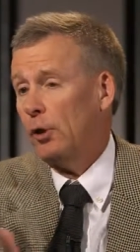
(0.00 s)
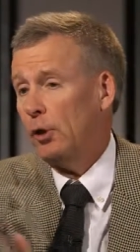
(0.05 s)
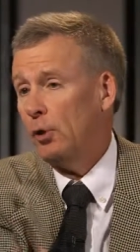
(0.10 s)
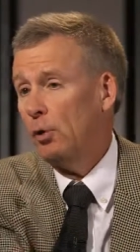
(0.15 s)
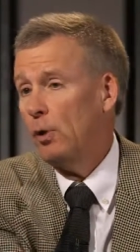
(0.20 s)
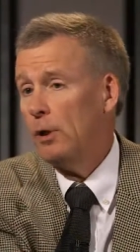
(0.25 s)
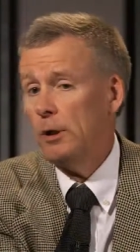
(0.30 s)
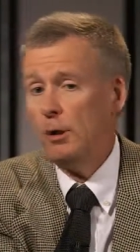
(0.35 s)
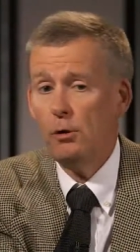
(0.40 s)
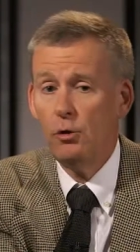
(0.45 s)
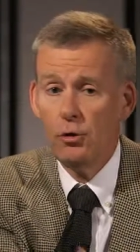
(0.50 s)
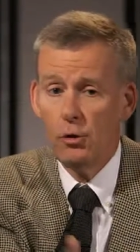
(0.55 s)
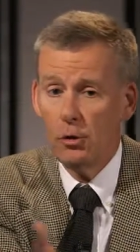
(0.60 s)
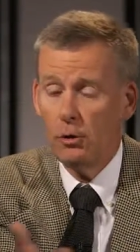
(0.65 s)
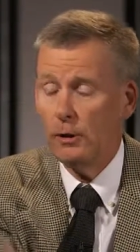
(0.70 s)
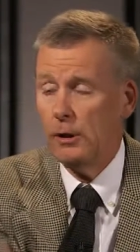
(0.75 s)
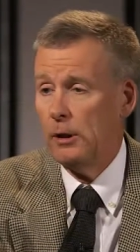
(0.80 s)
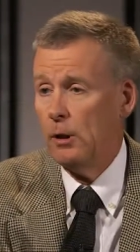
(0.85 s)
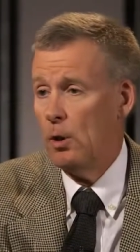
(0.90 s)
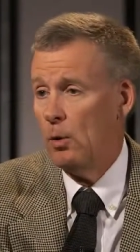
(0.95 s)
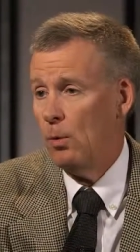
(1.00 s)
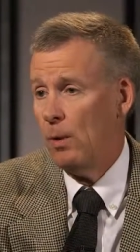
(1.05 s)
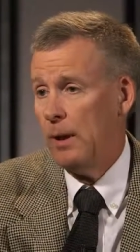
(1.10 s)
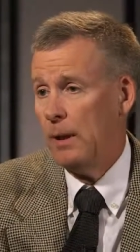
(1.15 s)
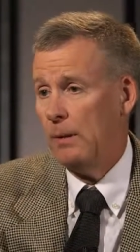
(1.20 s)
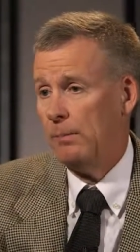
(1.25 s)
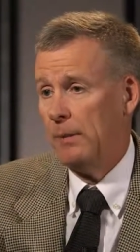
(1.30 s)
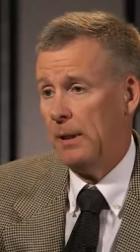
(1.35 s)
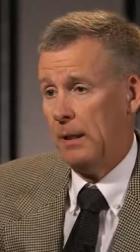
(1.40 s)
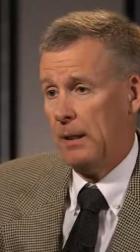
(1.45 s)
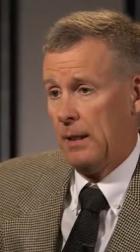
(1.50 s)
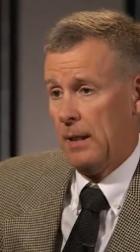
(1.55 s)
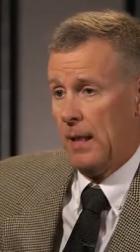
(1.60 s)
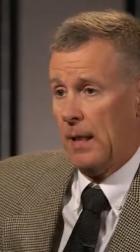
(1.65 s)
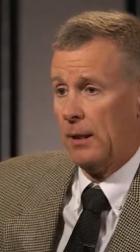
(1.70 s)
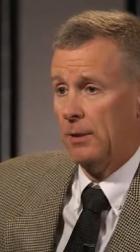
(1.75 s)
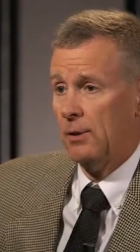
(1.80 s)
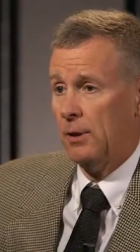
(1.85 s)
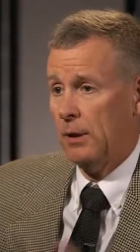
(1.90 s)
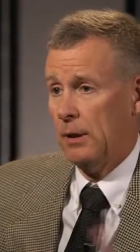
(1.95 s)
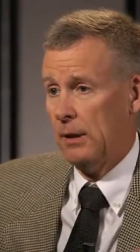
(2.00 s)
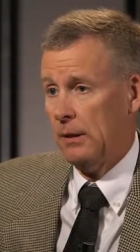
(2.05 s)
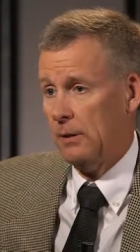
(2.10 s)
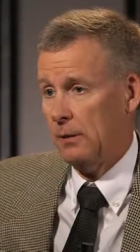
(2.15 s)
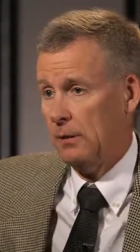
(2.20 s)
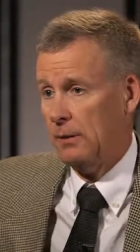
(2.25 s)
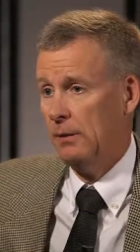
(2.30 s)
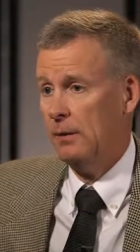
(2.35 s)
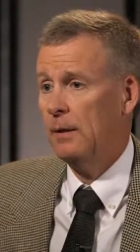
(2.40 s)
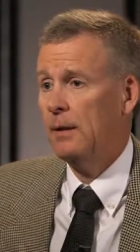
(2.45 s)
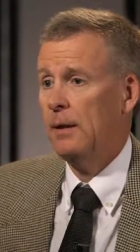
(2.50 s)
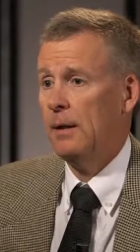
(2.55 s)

you, and you certainly don't want to be in an accident and